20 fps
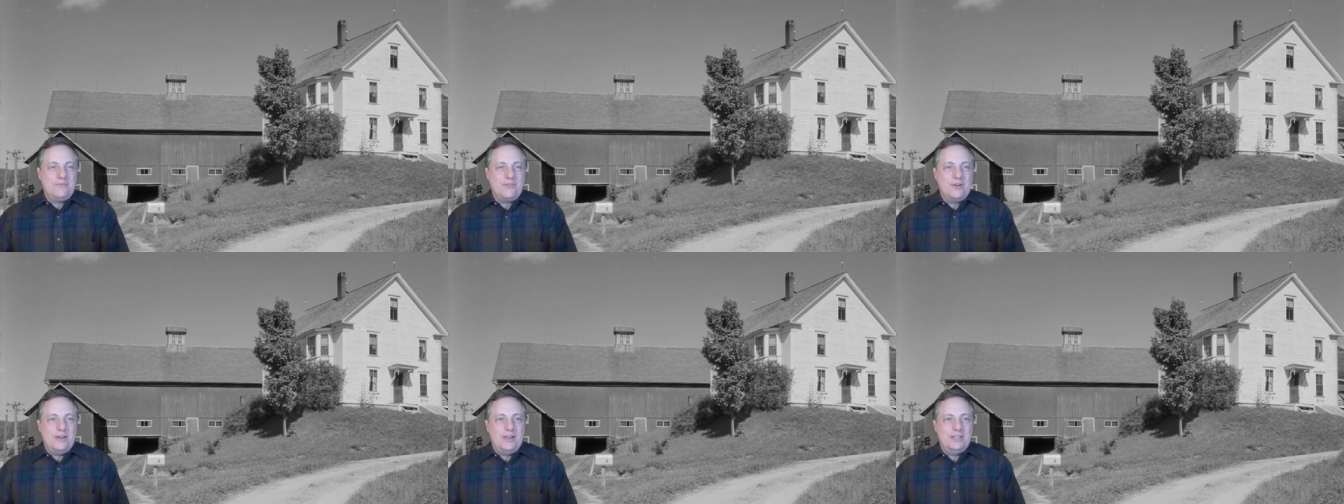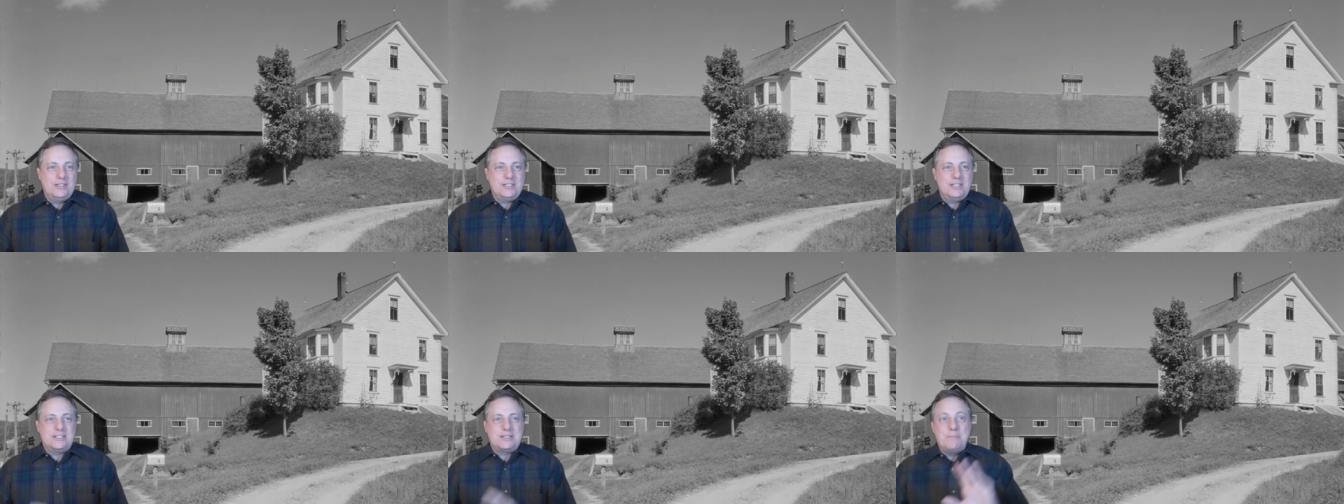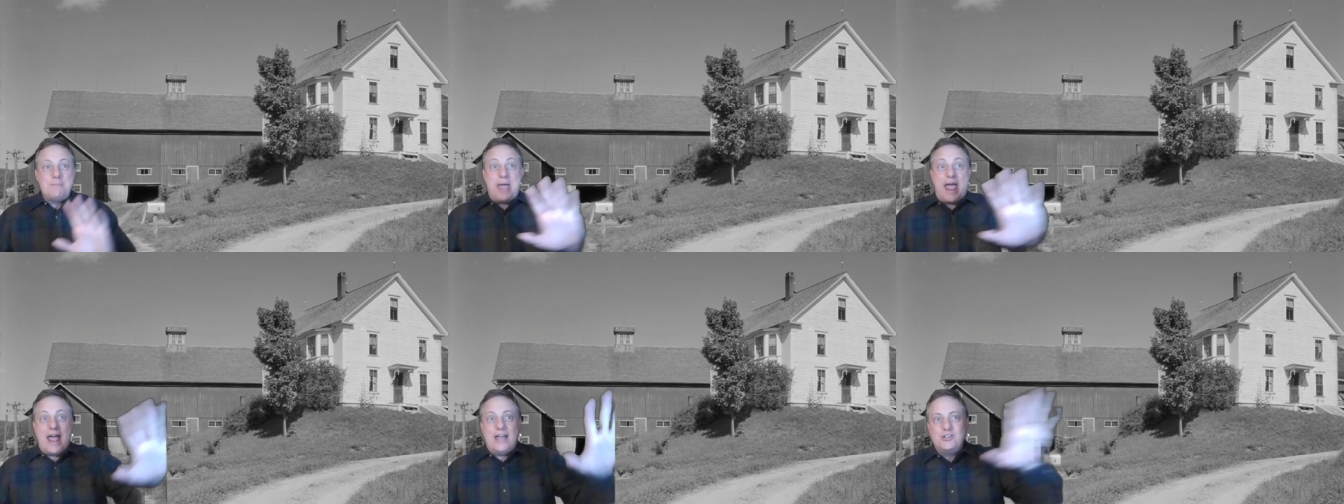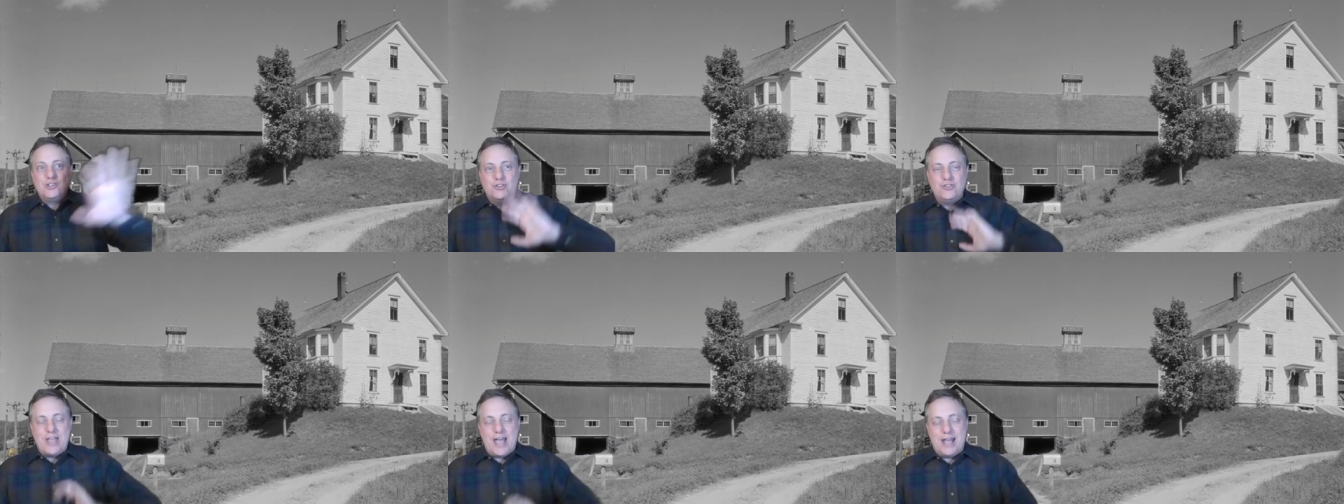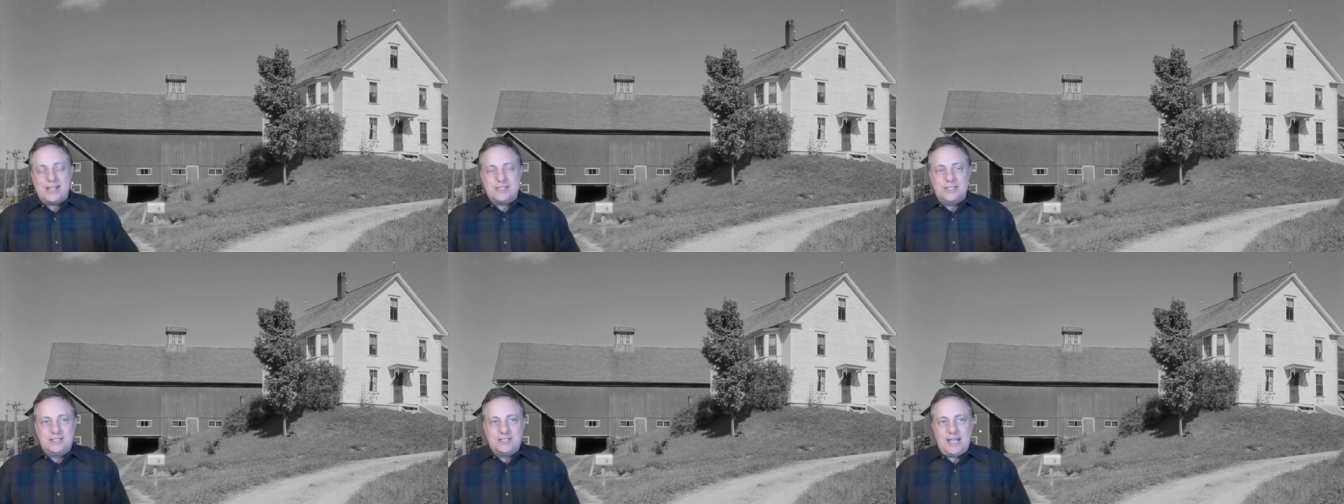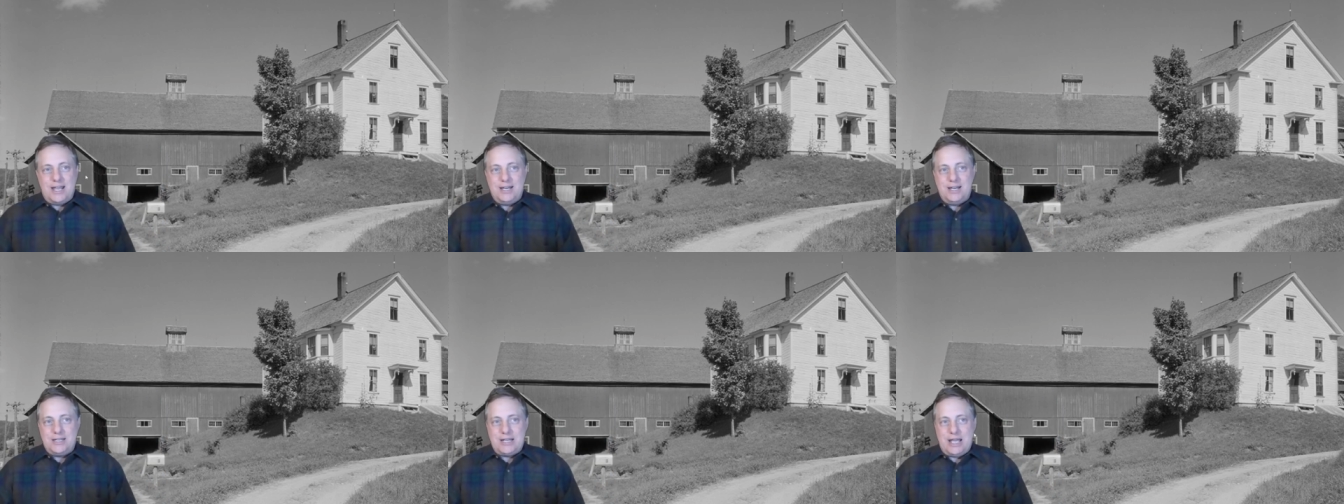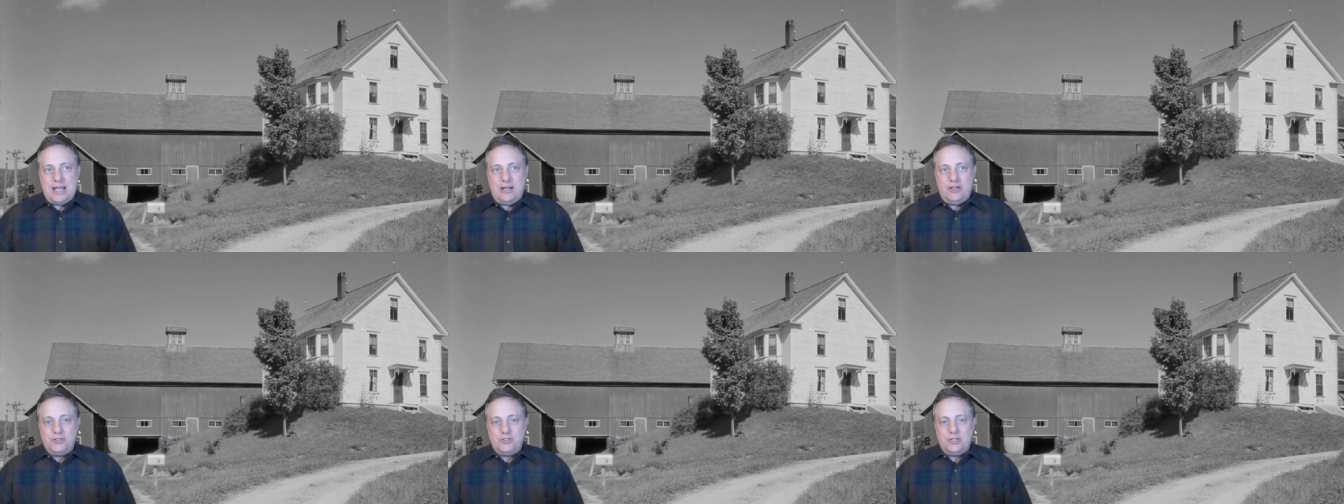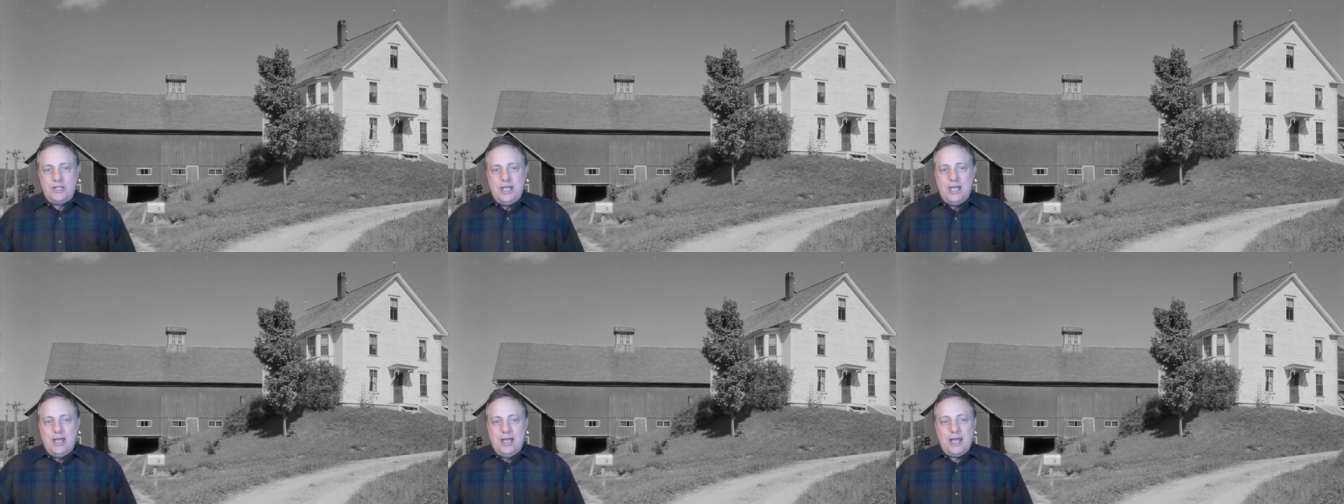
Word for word: for, let's just imagine that's a tenant house,